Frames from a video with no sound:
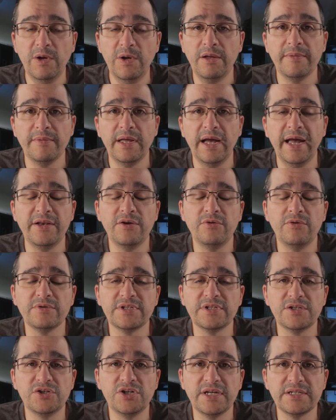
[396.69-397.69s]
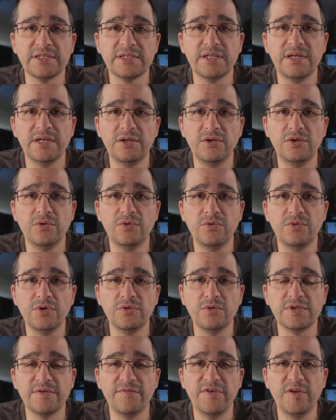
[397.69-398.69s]
Well, I don't suggest that you
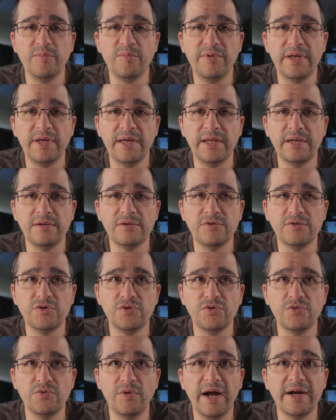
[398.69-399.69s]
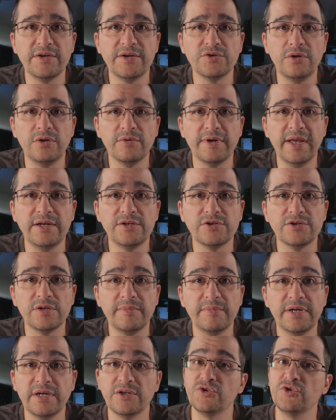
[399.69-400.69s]
use a VPN to hide your
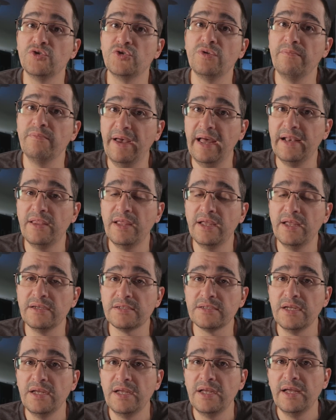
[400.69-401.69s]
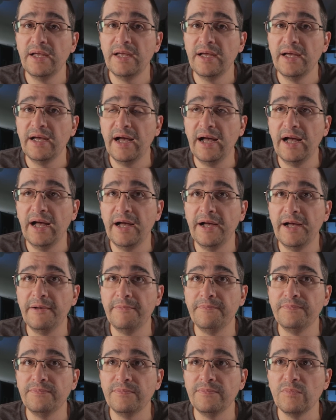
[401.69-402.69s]
location because you're doing bad things.
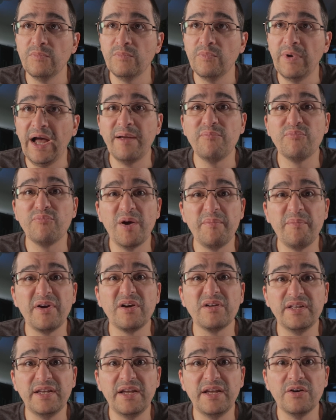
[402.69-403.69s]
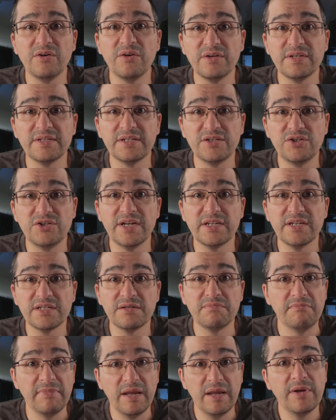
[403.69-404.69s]
I'm primarily here to
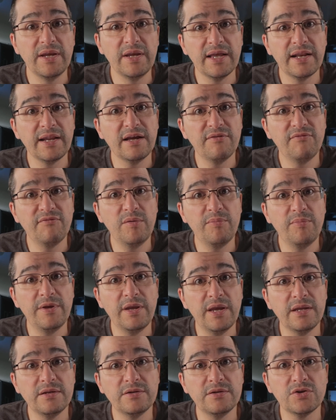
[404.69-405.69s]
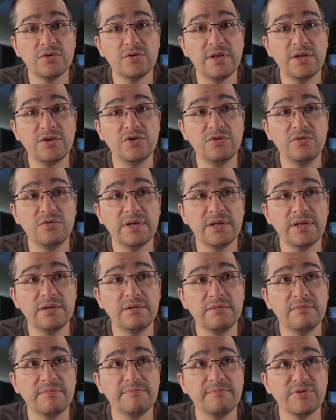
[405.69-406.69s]
suggest maybe getting a VPN so that you
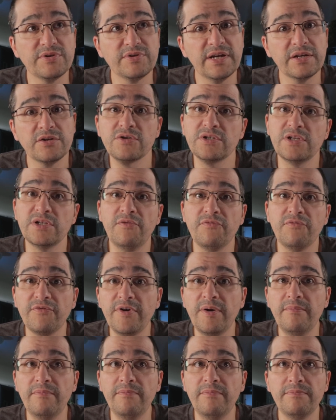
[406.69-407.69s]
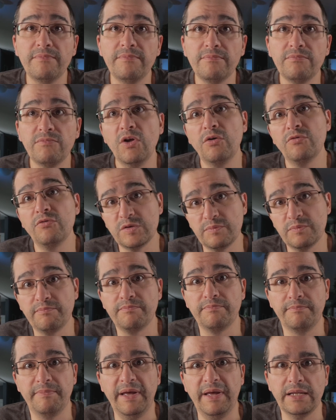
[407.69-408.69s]
can protect yourself from those
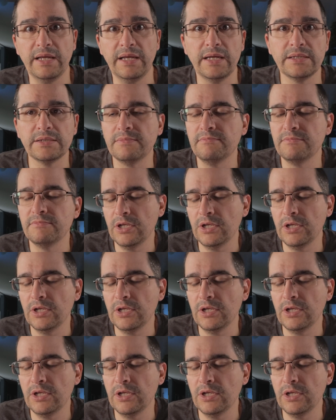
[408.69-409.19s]
bad guys.